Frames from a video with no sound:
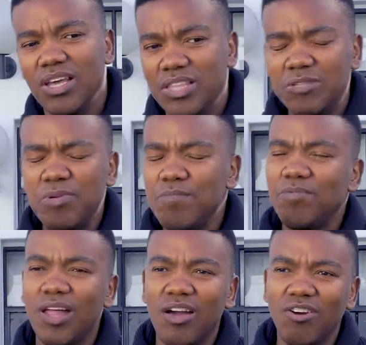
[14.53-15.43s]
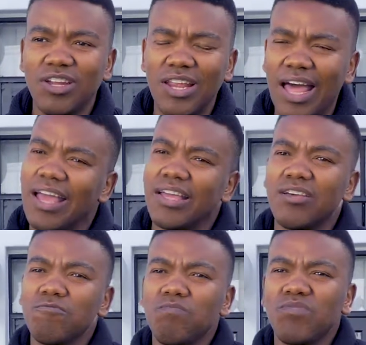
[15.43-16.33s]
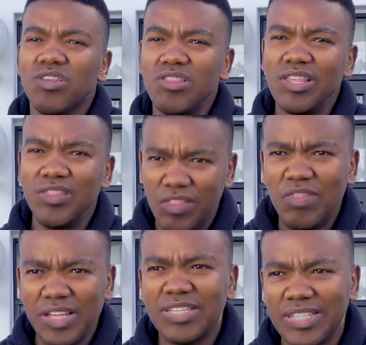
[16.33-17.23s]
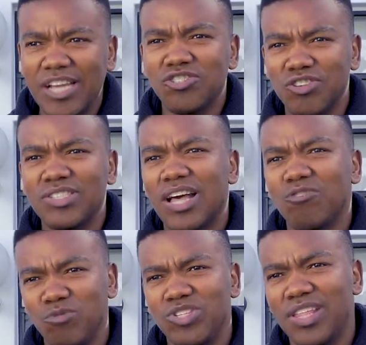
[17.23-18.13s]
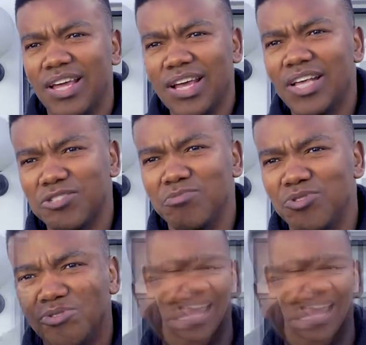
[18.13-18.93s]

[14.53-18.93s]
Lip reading: These people are gonna like the international sound which they're accustomed to.